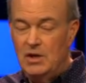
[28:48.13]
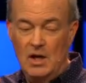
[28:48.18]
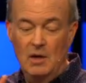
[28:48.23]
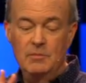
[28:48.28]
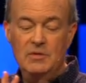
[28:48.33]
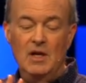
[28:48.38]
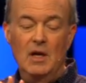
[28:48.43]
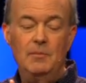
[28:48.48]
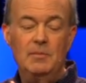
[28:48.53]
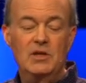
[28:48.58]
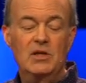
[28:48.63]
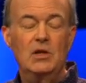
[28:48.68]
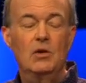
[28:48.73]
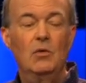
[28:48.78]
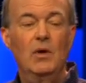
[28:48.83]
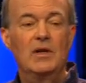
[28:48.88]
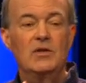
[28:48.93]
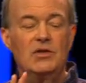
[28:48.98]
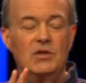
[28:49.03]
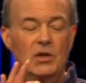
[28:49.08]
comes up to
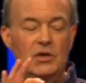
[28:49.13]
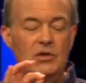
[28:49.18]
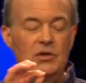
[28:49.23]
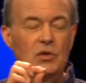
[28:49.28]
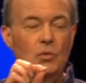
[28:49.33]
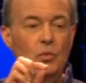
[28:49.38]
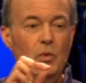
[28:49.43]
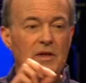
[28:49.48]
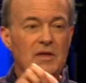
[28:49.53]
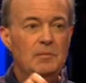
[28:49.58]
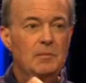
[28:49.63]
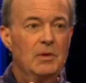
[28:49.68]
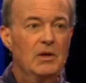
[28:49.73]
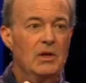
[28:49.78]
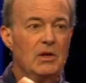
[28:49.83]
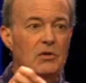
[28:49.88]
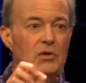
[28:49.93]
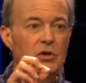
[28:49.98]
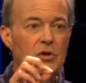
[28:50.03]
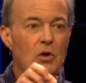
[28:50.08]
you and starts to whisper
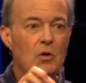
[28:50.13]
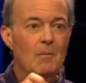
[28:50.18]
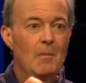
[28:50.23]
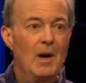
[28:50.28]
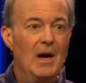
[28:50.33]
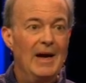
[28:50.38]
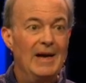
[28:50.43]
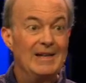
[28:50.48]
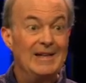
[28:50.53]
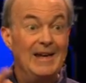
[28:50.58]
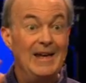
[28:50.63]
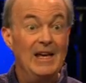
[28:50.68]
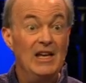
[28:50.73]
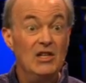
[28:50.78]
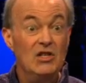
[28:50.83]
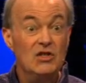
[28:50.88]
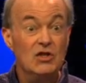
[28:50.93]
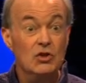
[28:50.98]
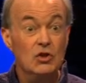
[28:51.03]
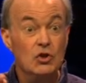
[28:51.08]
into your mind
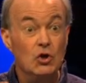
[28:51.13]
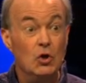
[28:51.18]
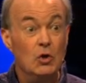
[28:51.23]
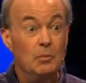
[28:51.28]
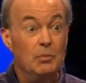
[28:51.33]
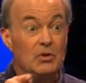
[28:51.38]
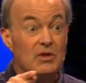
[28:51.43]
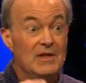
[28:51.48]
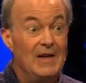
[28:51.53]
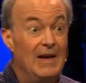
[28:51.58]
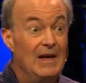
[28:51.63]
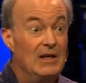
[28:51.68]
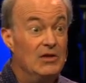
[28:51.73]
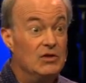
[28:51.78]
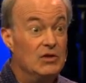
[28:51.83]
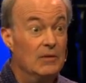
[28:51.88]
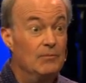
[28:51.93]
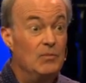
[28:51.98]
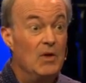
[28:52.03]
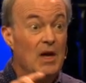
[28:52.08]
his
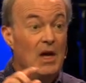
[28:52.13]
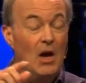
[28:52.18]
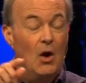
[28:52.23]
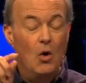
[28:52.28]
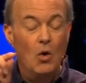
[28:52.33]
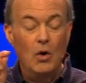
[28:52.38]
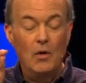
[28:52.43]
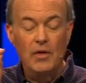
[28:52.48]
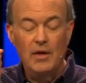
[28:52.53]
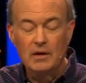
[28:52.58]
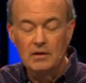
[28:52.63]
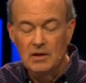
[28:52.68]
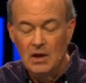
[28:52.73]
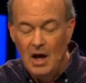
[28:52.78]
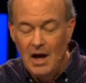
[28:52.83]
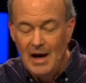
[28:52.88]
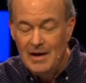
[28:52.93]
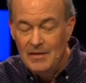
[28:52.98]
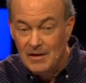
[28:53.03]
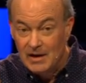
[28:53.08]
interpretation or the
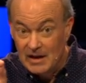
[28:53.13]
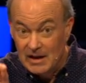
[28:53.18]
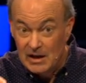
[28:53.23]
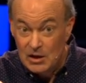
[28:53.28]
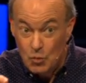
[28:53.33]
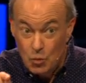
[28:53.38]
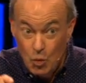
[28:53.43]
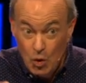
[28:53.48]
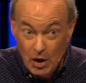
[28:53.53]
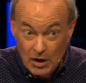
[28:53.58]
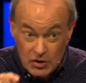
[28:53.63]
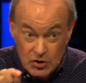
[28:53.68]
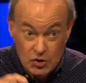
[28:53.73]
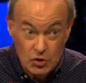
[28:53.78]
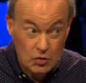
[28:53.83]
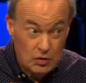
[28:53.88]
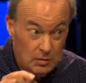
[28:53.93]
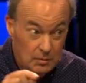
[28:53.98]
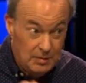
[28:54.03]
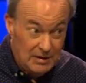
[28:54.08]
lie that he
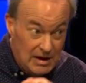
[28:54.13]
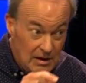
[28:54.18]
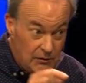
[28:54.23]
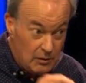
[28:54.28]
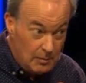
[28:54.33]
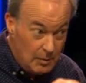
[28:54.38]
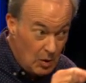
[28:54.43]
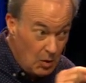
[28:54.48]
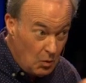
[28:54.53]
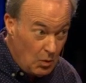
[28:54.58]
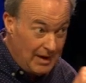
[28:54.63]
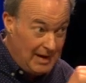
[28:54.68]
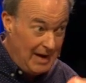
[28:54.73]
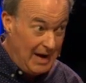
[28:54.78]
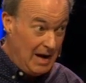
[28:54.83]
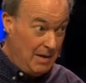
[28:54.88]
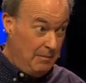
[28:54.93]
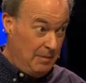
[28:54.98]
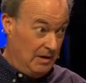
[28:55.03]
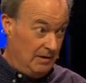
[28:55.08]
wants you to believe about what
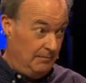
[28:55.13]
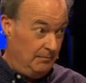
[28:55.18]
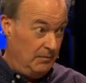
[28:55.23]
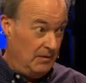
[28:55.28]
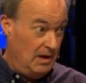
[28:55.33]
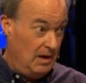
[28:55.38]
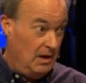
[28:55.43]
happened.